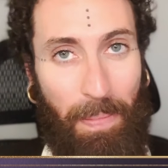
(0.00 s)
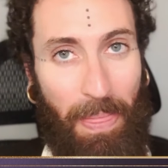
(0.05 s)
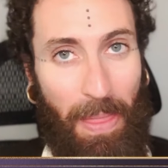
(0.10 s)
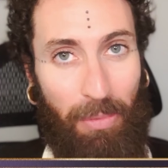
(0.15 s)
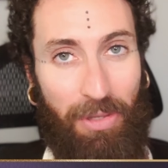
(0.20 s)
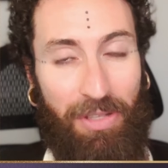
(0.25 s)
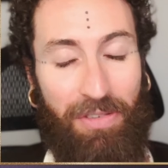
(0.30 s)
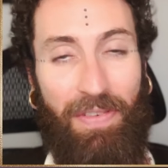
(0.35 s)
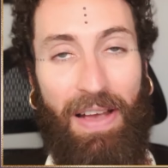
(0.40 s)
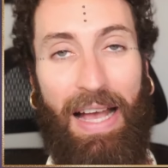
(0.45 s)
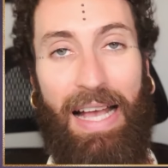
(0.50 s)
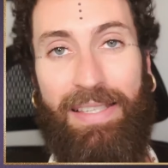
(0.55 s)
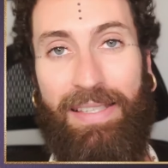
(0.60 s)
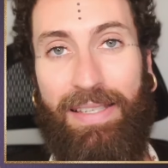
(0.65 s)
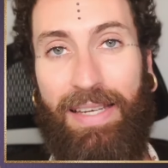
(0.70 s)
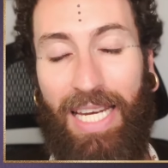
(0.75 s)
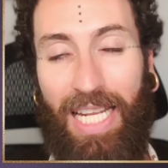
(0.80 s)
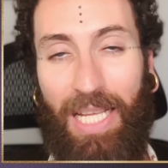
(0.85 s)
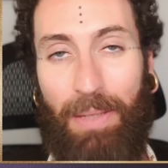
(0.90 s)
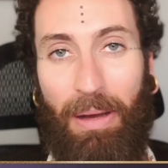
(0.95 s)
And what's
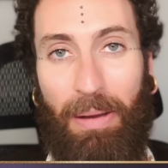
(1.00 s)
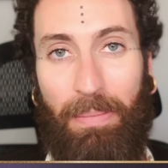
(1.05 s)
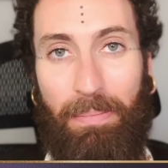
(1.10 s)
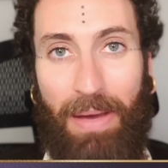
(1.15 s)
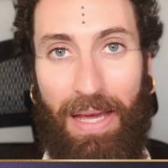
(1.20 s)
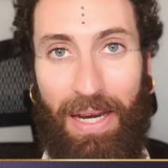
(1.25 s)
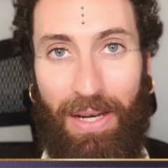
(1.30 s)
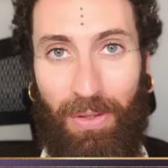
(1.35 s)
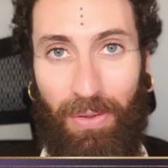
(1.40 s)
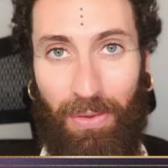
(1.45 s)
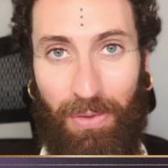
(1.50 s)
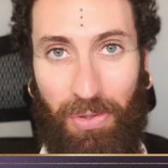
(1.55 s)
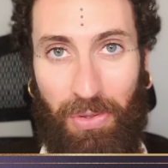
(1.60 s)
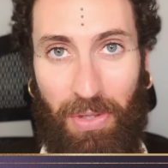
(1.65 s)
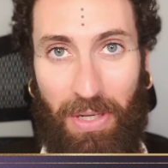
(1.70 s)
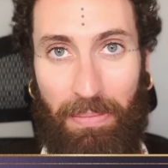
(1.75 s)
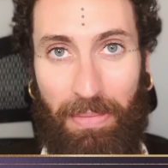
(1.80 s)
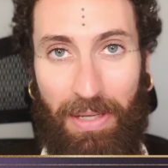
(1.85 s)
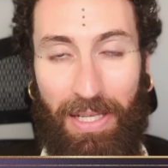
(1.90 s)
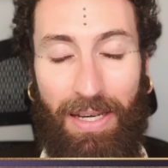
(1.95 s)
fascinating about medical
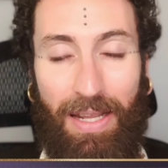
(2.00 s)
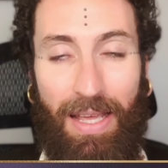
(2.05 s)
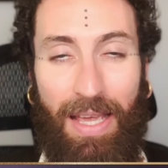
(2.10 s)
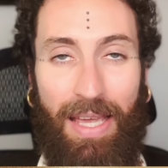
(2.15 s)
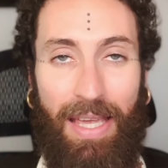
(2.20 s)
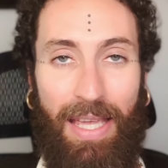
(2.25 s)
treatment